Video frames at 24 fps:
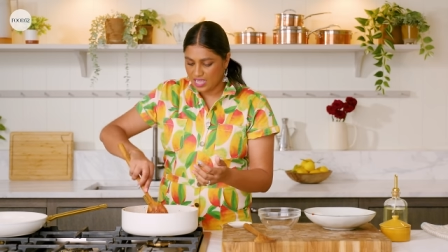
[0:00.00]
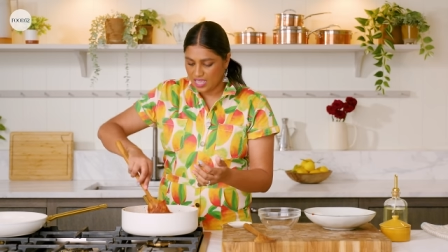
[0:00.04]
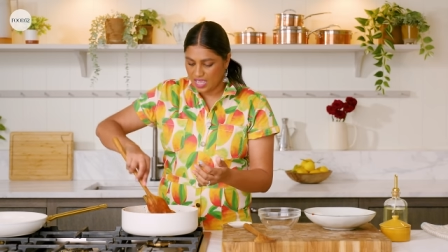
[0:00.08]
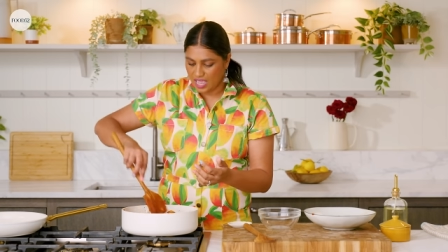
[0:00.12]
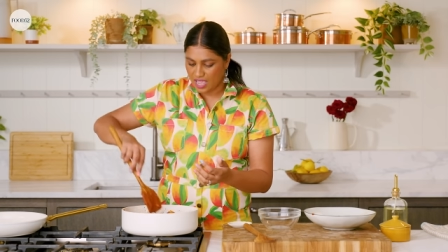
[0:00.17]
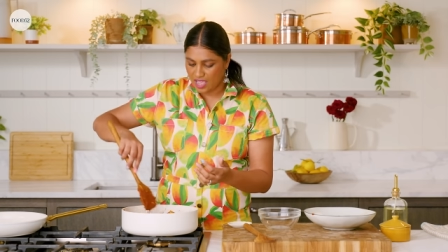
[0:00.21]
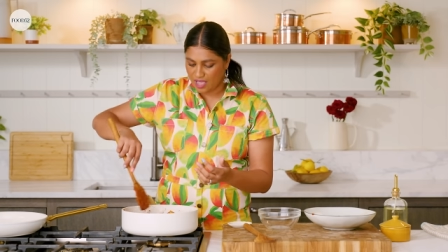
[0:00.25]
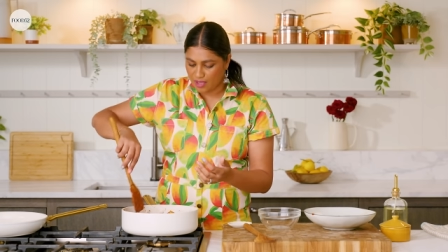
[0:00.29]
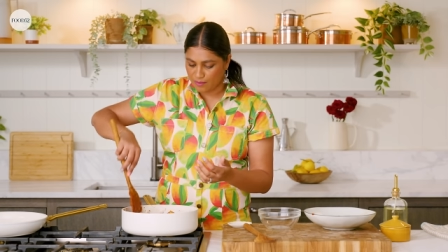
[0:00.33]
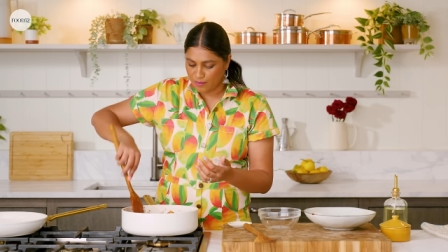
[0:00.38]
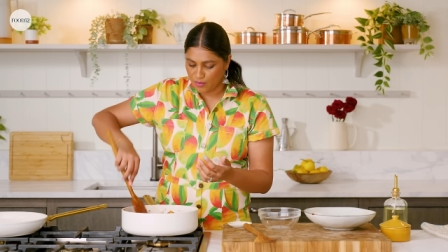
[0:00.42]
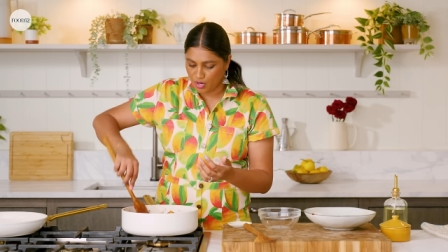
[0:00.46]

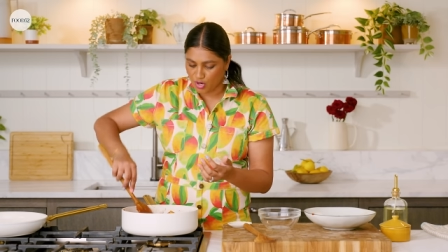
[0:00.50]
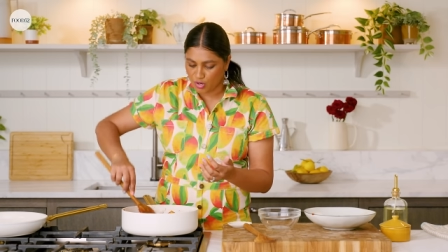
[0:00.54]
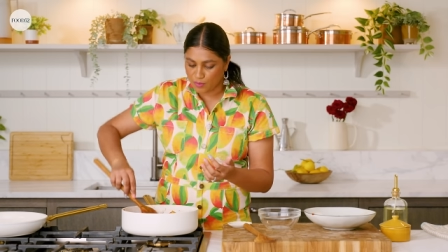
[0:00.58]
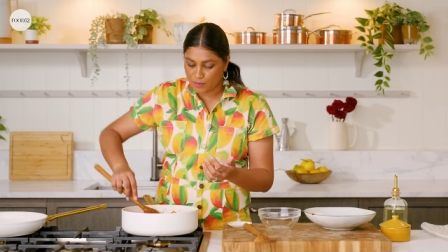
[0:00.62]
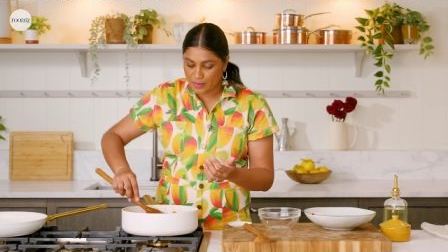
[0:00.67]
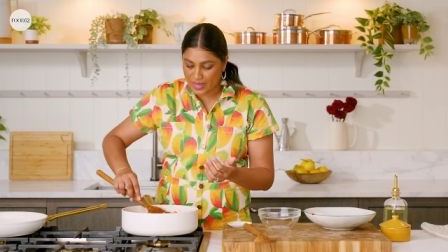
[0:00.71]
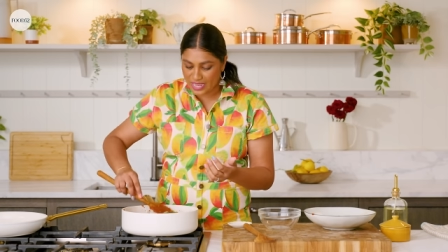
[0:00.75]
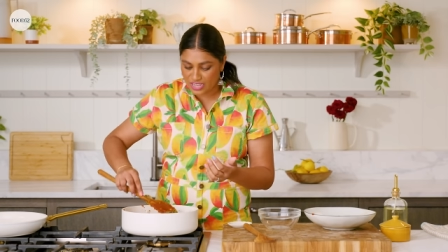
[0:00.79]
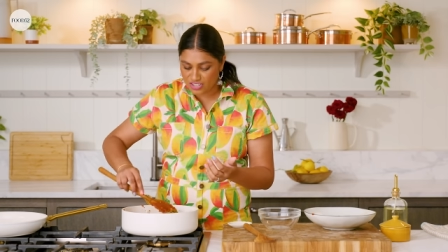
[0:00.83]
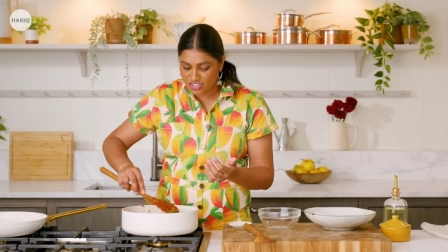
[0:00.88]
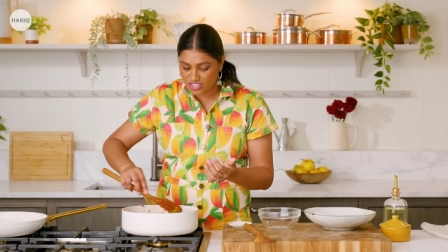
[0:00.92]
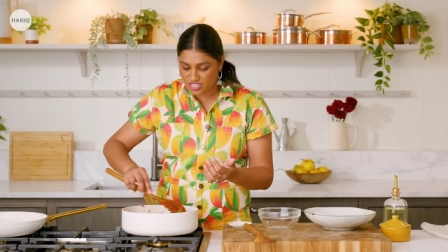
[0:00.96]

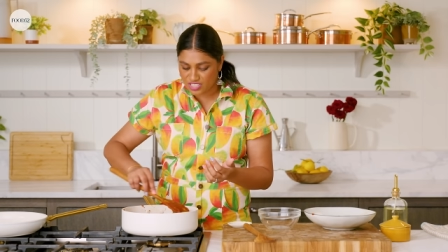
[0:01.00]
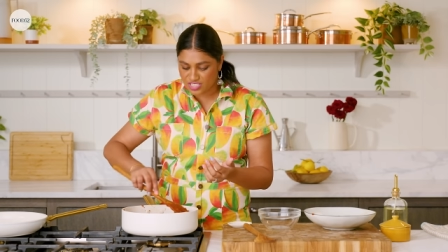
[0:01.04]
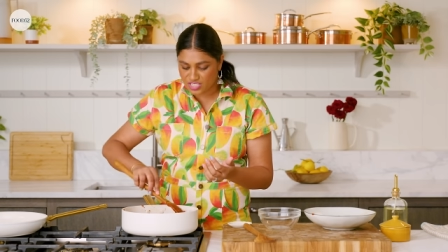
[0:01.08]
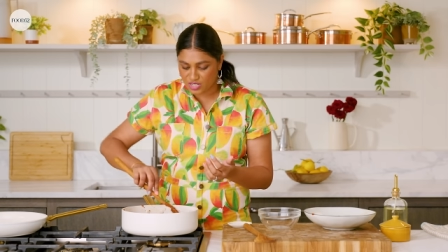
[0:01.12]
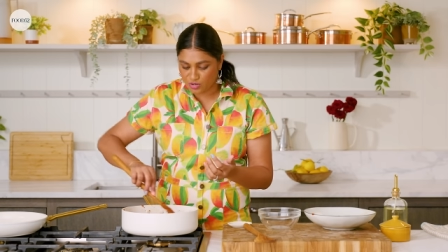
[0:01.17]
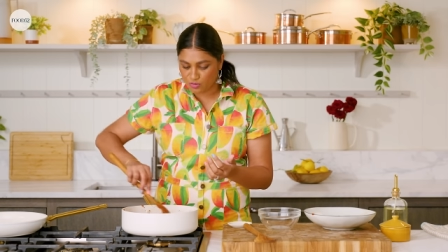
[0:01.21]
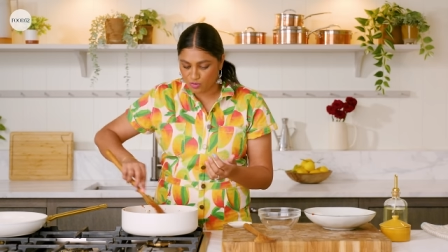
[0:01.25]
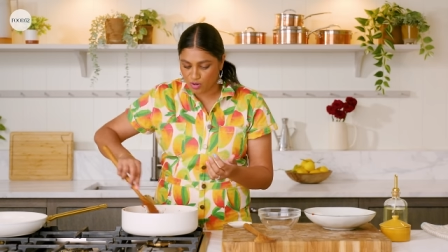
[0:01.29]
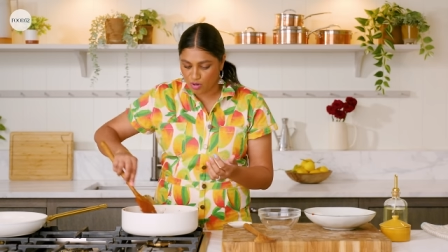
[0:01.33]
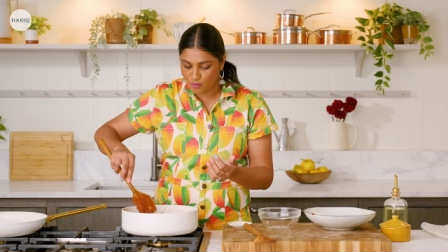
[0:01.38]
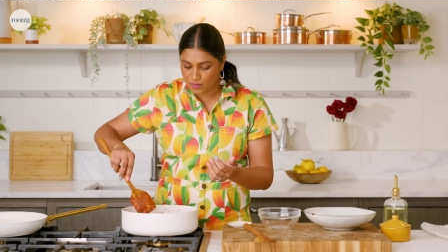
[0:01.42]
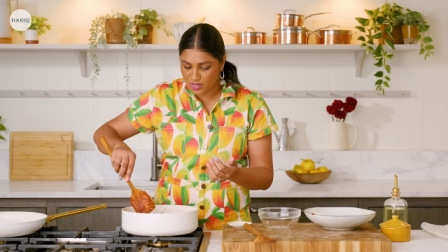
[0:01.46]
herbaceous
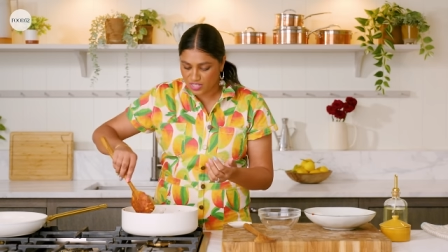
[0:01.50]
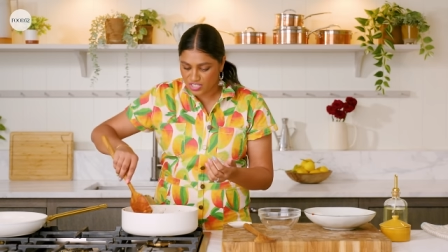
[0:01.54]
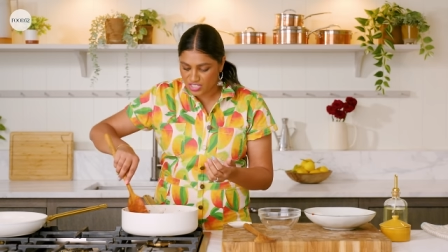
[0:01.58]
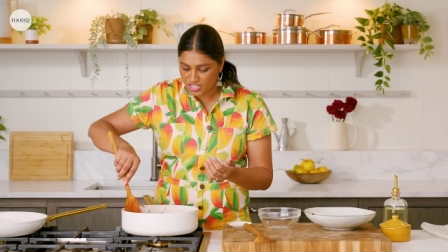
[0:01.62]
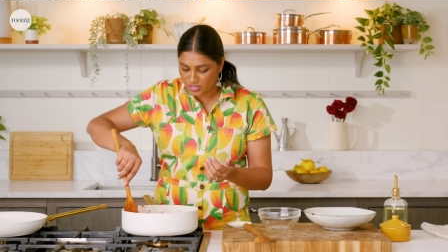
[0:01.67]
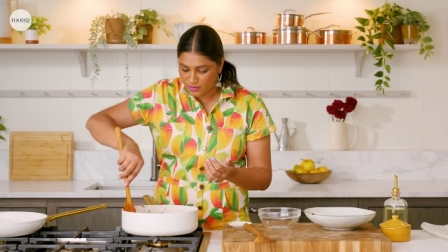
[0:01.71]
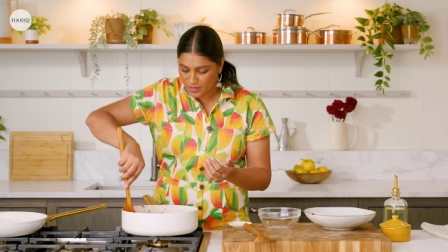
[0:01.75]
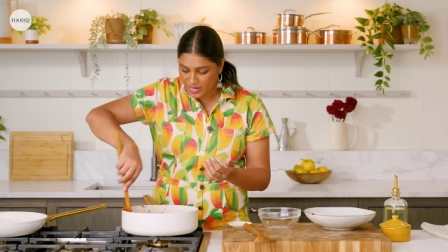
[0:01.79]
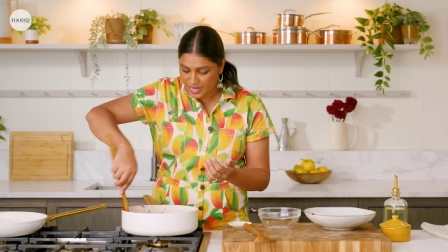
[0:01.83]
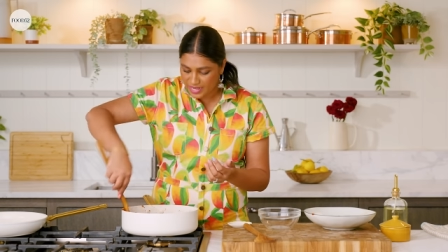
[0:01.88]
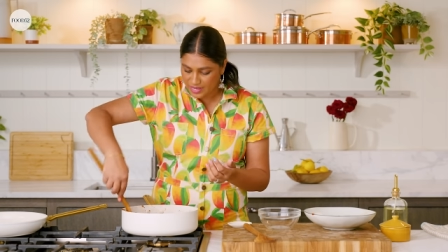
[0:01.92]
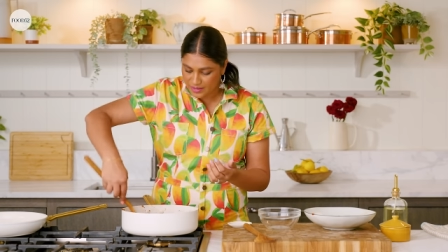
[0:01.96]
aroma
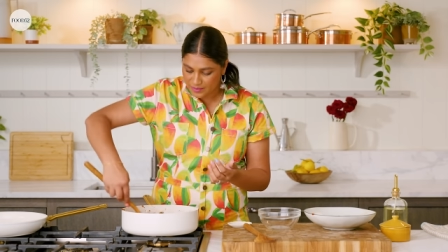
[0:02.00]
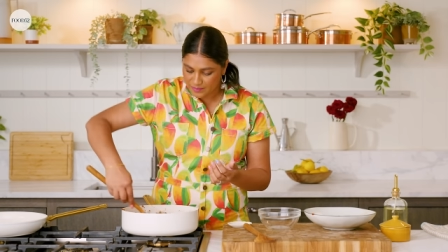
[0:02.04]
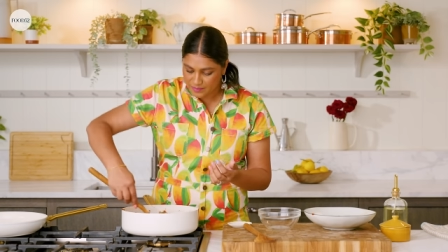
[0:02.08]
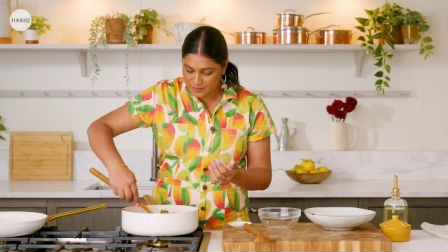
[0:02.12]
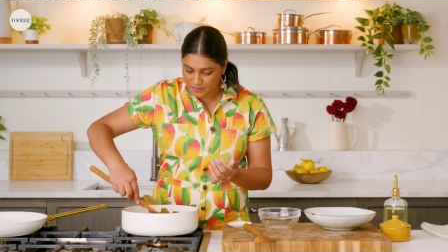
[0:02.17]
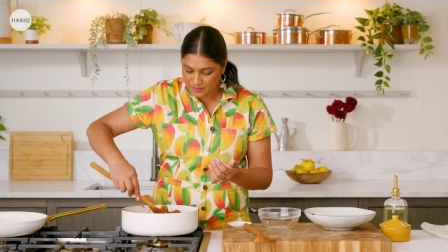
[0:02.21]
to it,